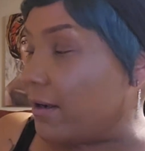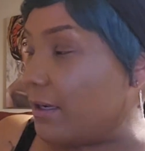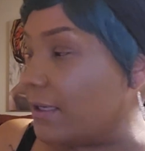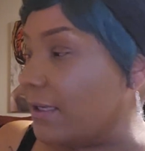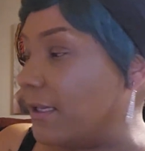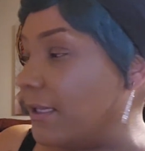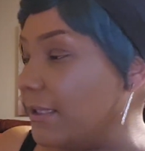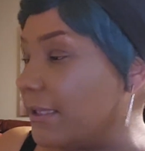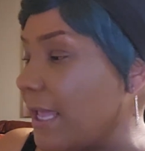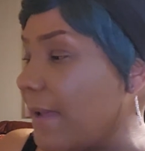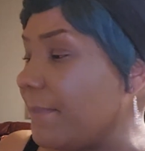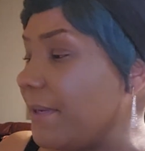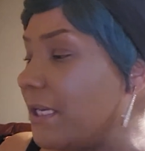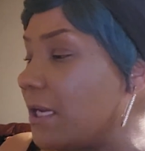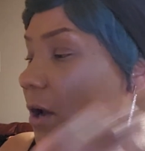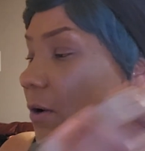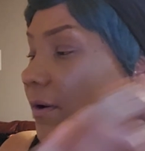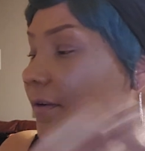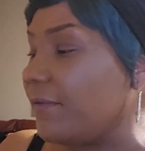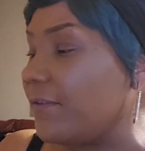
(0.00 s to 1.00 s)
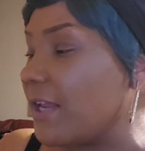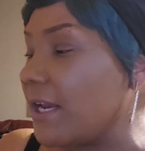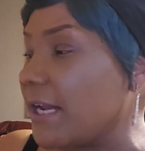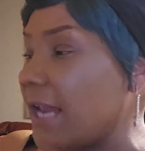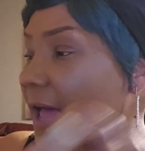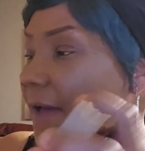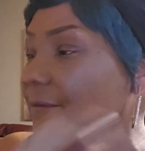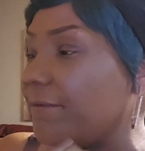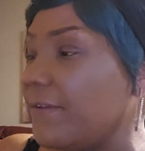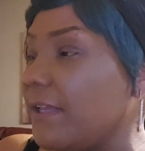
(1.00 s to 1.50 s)
Let me know if you're
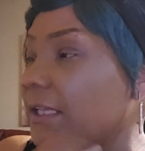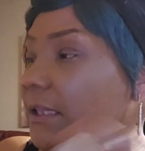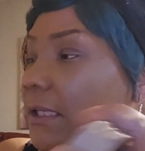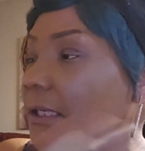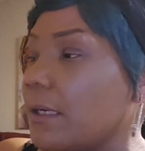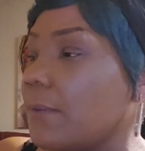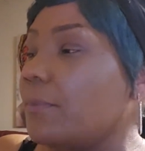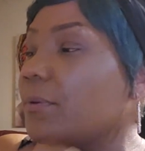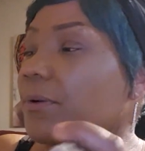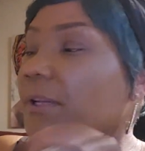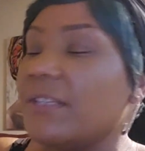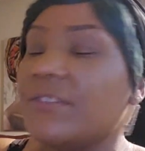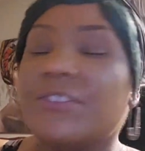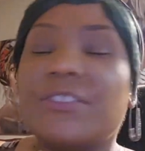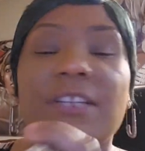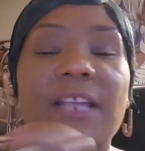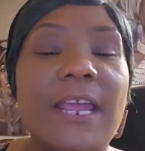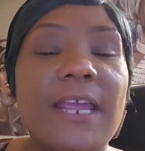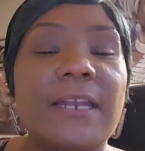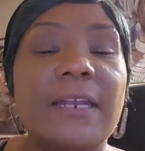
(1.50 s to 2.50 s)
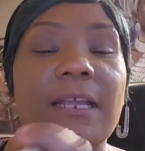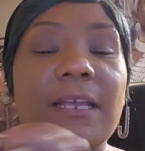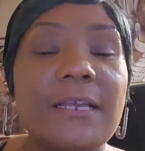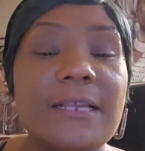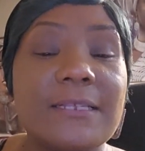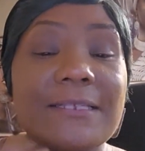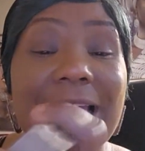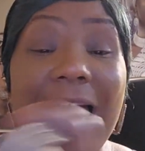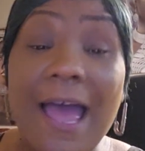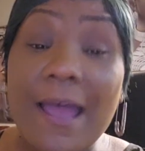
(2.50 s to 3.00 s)
not feeling appreciated,
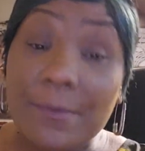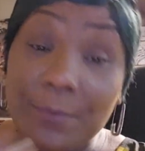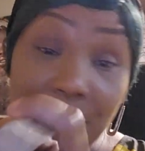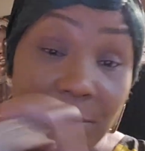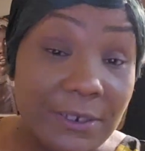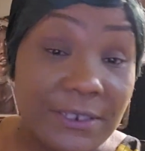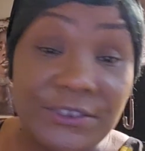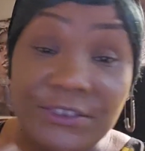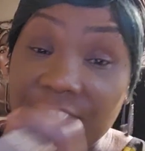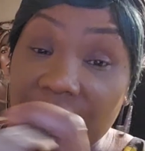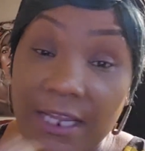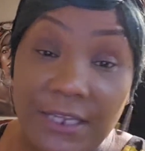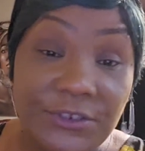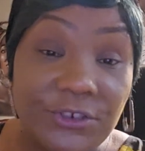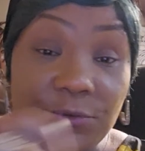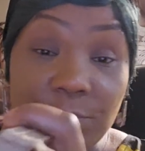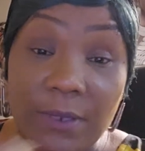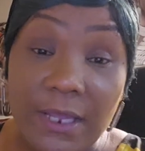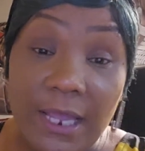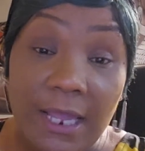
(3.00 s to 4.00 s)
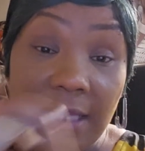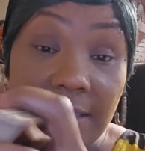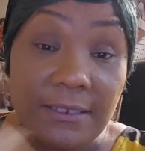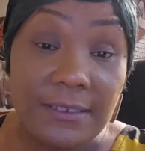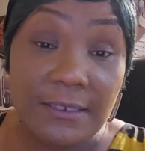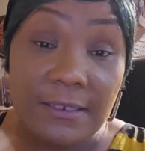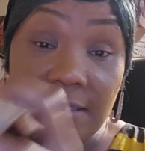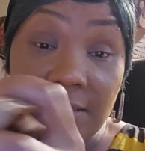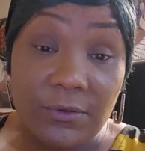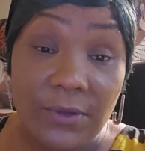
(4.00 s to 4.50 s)
because I appreciate you,
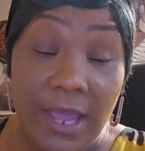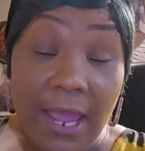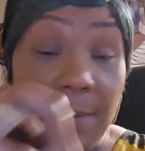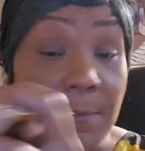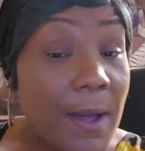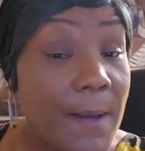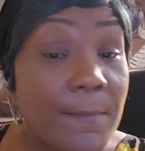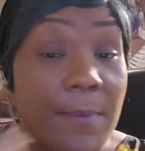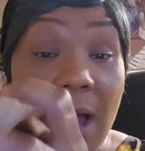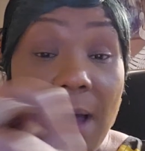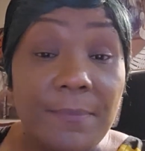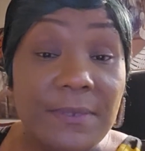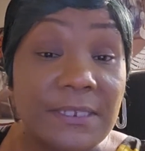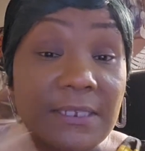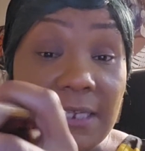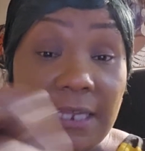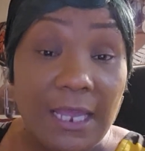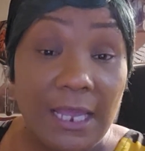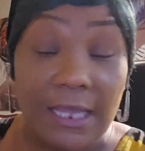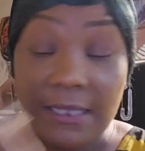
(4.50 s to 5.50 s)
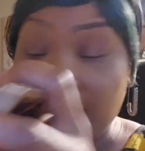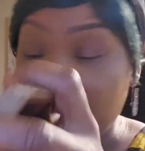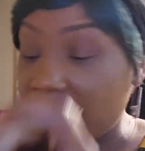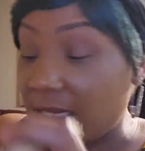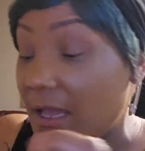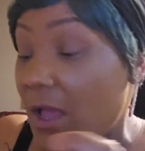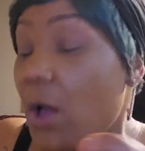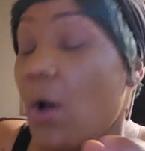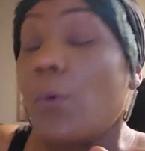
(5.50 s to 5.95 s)
Cancers, okay? My mama's a Cancer.